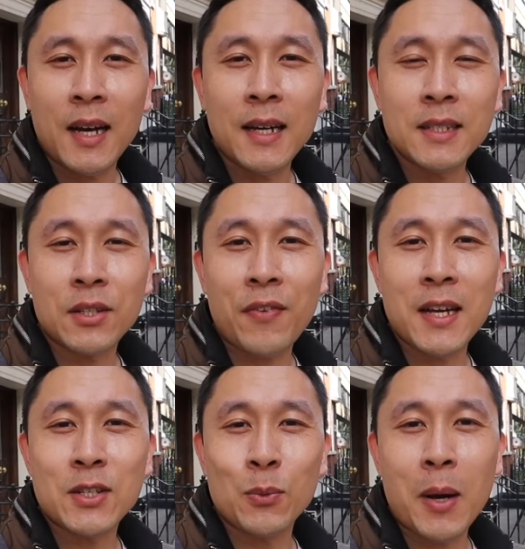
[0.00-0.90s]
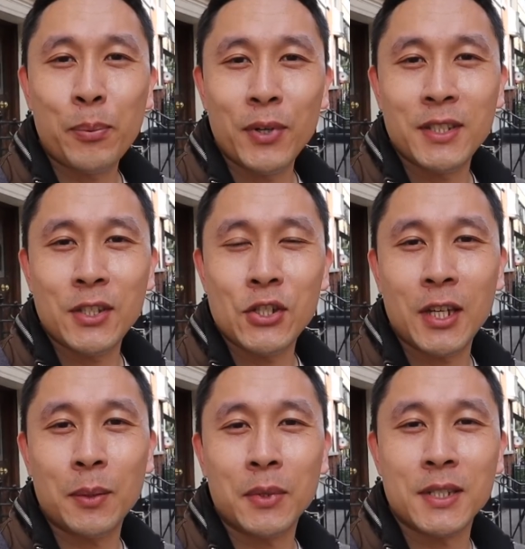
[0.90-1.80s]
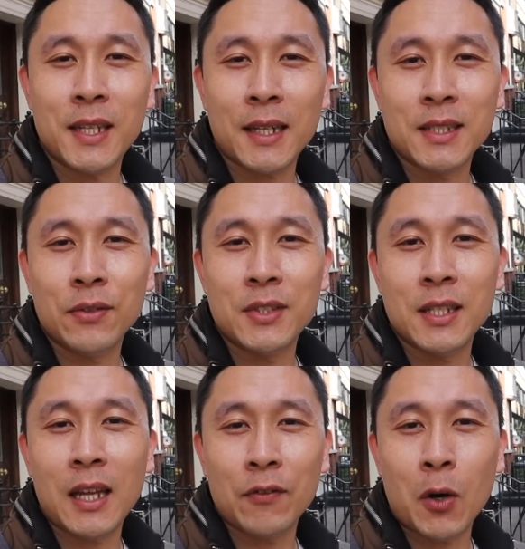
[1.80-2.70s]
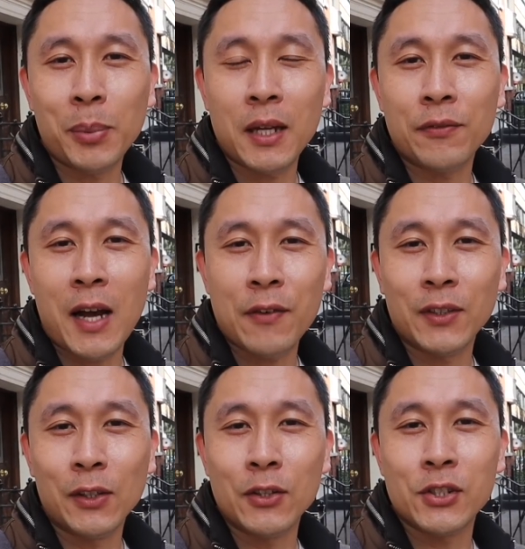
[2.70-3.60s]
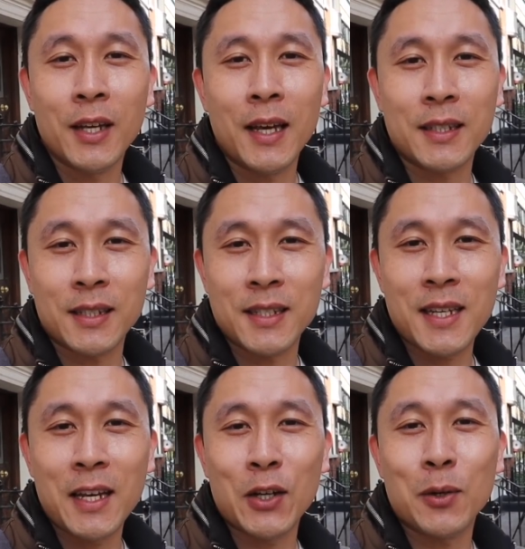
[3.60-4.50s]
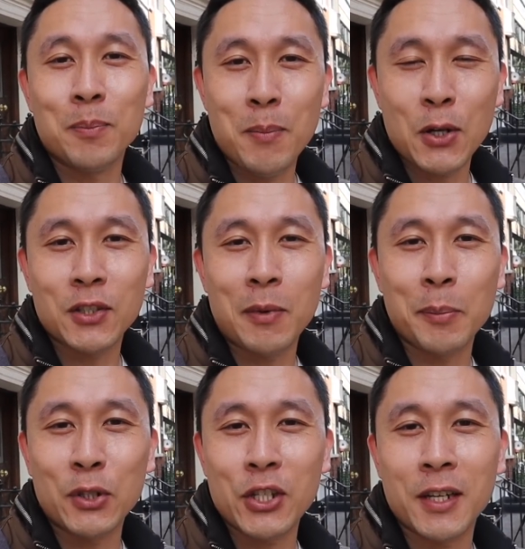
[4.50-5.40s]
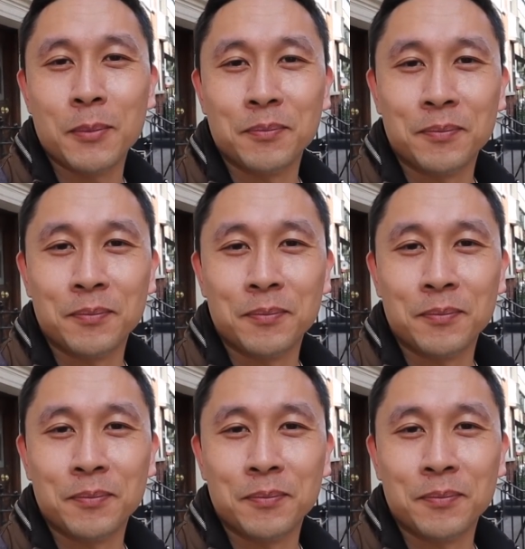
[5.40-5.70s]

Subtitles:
I need to find somewhere pretty cheap because the activity that I've got planned for after lunch is going to take up most of my budget.